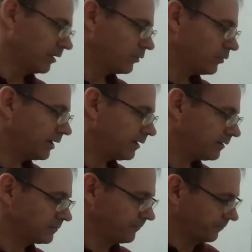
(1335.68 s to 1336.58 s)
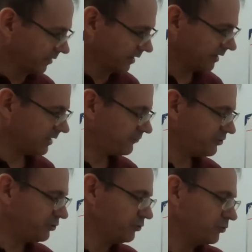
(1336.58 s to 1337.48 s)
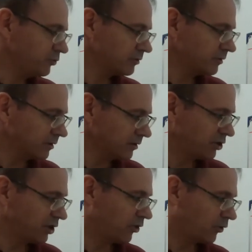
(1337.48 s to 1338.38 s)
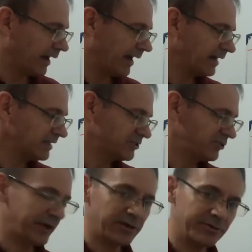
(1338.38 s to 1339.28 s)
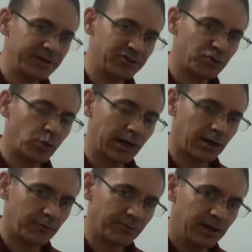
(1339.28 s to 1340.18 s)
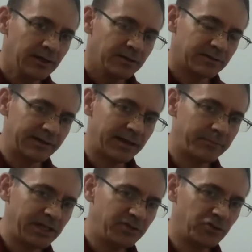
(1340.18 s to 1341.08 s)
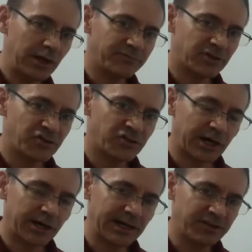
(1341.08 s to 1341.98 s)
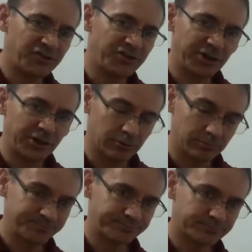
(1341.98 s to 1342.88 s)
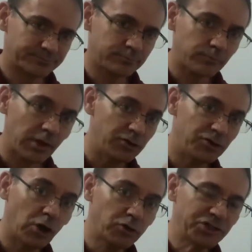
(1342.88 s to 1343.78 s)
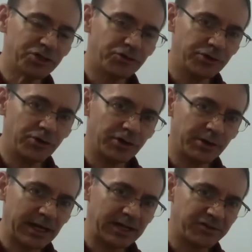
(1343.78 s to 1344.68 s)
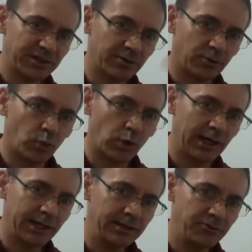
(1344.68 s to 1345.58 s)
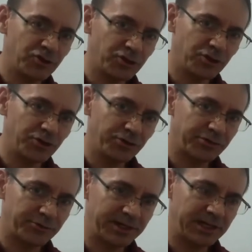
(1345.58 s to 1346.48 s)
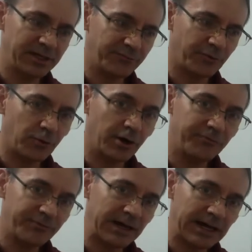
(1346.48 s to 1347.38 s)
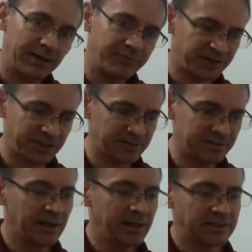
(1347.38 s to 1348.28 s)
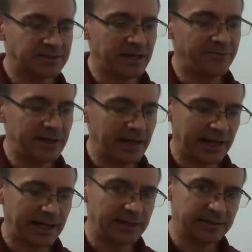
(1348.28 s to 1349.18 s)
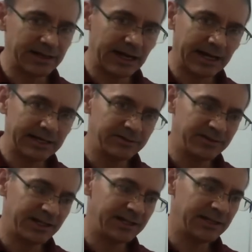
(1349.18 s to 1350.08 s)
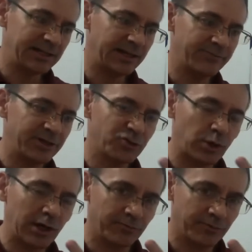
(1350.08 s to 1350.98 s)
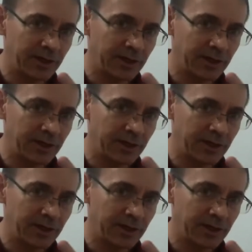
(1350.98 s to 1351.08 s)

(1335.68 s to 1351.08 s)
Well, if you go X greater than 12, then that means you have to start at 0. No children own a bicycle. 1, 2, 3, 4, 5, 6, 7, 8, 9, 10, 11, 12.